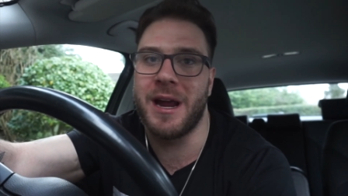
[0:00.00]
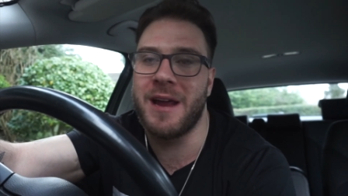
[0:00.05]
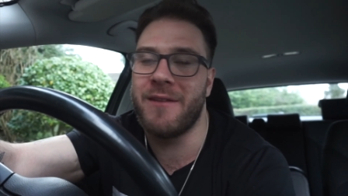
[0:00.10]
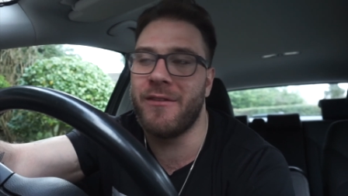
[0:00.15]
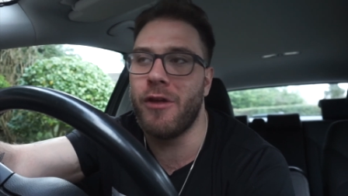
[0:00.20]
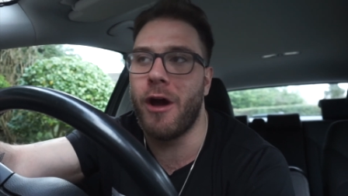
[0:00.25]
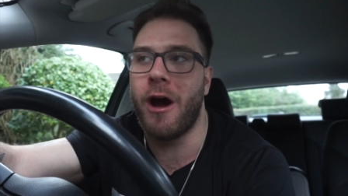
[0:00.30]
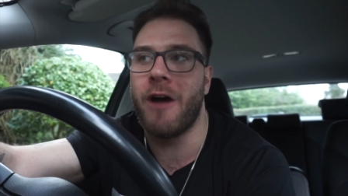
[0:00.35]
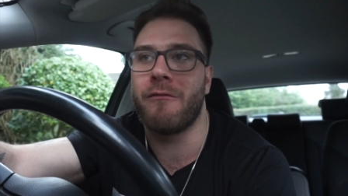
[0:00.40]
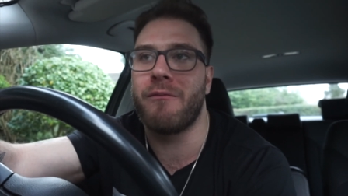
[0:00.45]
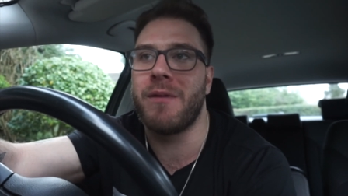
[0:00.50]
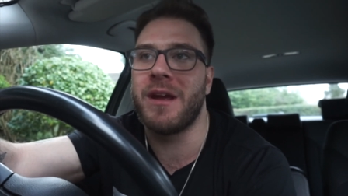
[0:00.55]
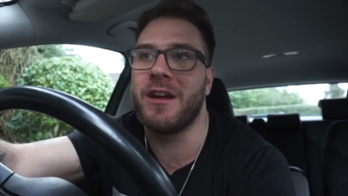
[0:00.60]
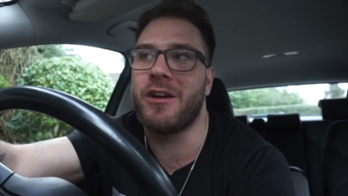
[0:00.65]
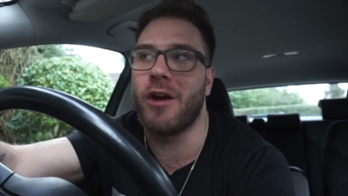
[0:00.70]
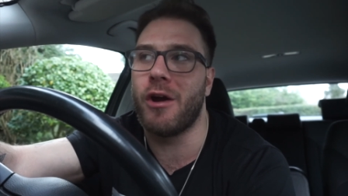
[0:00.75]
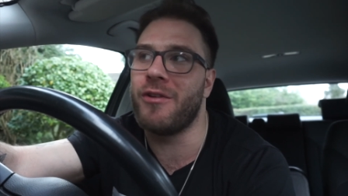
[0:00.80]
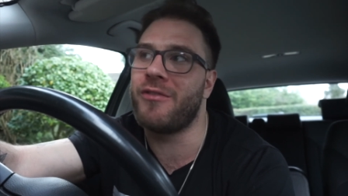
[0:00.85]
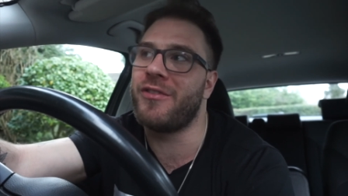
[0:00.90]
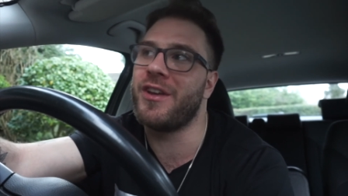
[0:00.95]
even though I've been
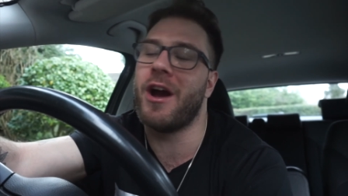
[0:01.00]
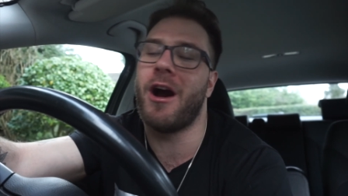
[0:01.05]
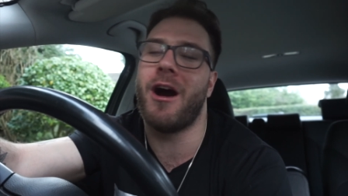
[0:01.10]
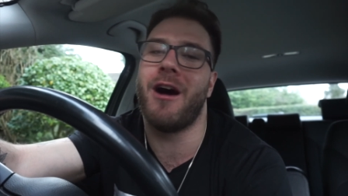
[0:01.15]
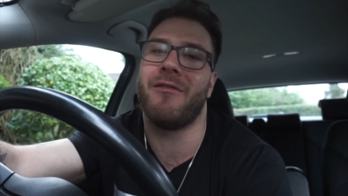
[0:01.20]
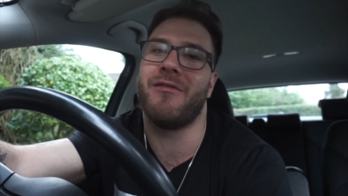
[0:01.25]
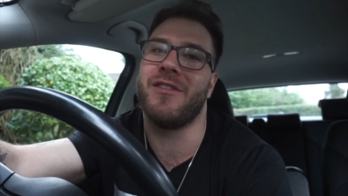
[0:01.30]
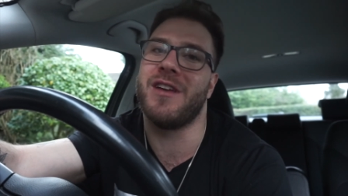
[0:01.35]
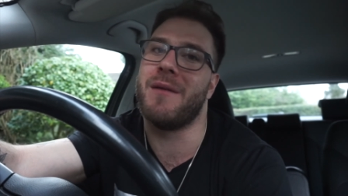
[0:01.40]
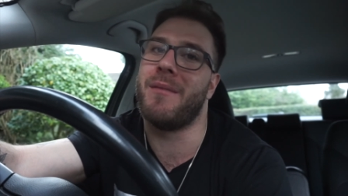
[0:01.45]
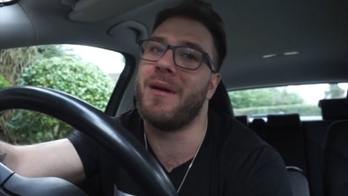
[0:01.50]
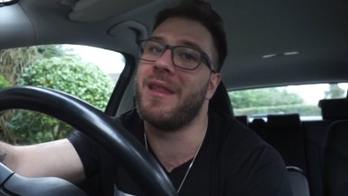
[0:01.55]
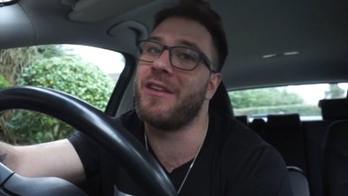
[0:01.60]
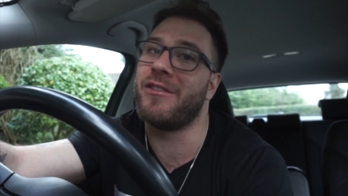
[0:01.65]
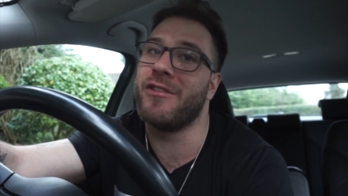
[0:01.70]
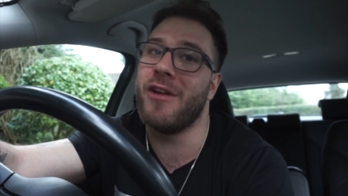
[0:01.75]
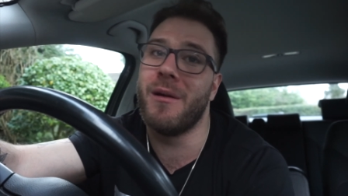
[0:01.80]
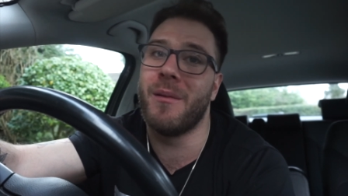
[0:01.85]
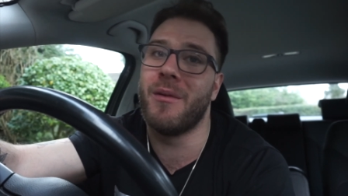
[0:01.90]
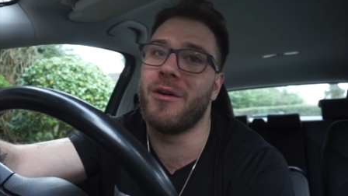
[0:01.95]
ghosting half the year, but there's
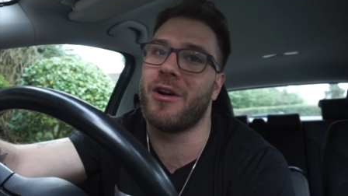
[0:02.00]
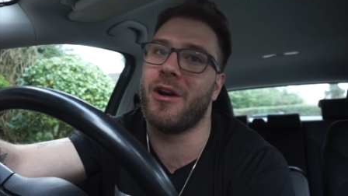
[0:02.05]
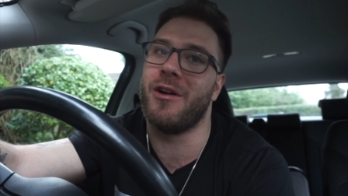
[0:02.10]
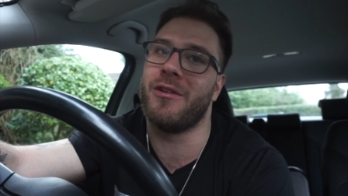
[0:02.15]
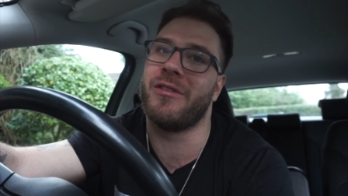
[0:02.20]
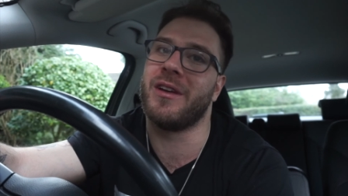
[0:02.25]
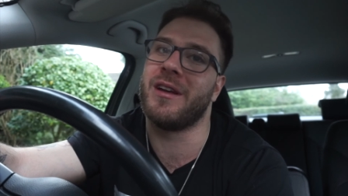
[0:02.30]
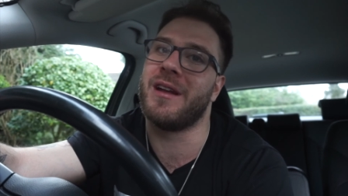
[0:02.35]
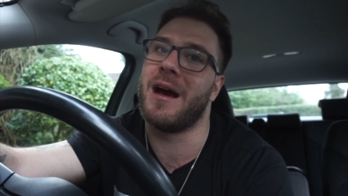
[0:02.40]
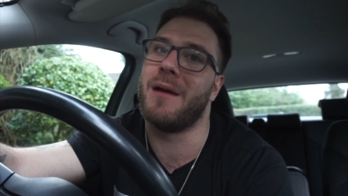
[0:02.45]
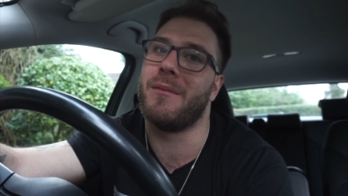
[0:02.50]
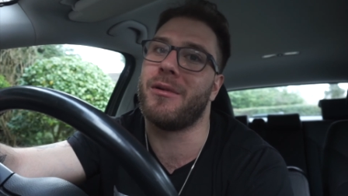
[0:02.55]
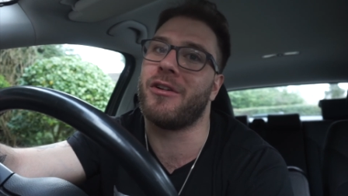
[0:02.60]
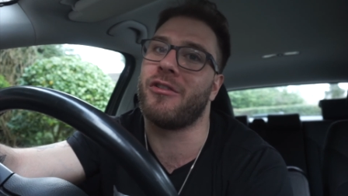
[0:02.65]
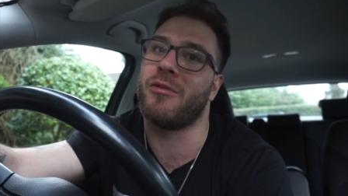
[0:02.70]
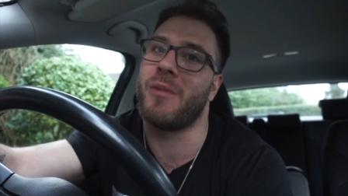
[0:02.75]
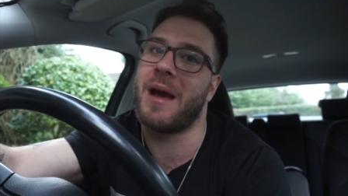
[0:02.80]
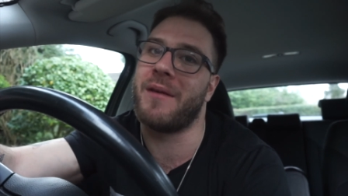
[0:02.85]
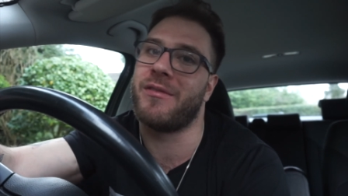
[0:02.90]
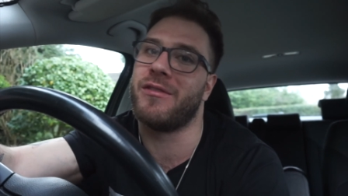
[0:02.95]
no more ghosting now
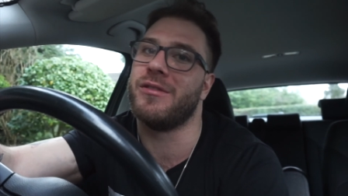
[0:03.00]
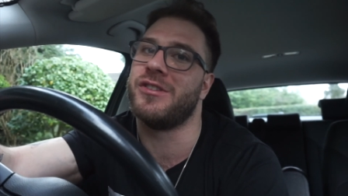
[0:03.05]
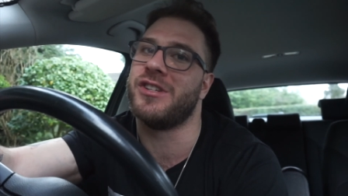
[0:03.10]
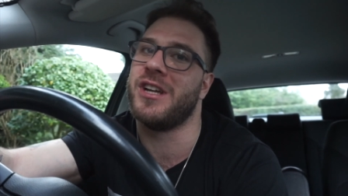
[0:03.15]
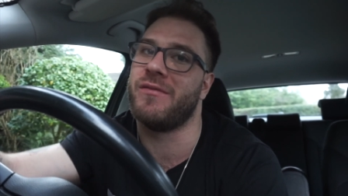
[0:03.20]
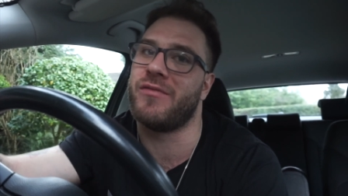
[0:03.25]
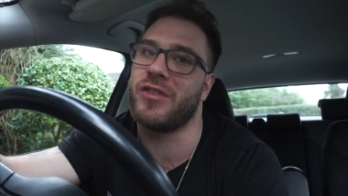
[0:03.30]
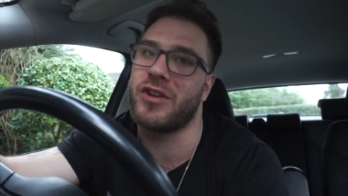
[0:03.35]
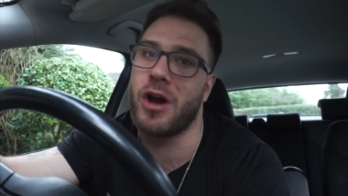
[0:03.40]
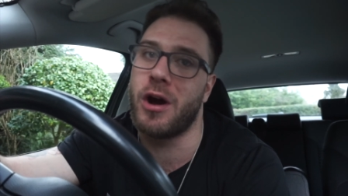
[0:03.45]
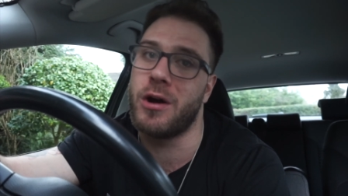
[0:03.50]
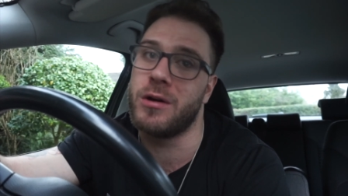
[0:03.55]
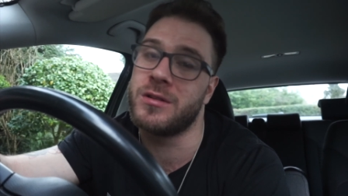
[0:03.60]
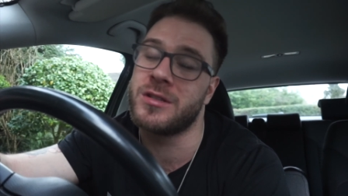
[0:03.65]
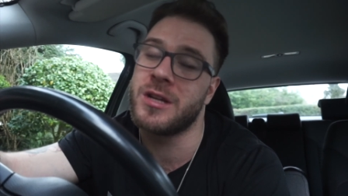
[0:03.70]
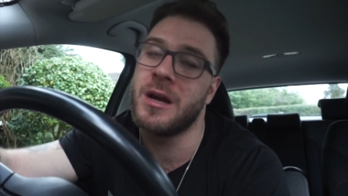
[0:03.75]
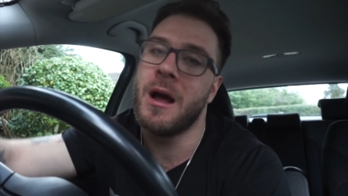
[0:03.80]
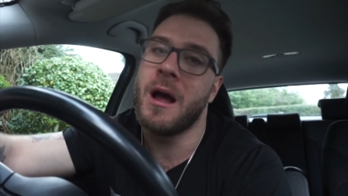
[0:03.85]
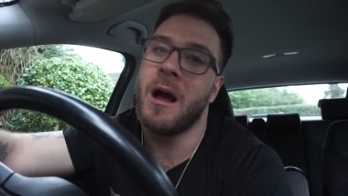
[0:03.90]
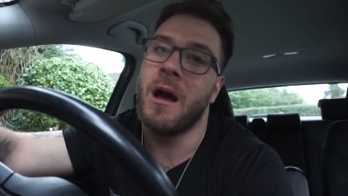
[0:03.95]
because we have to achieve the goals.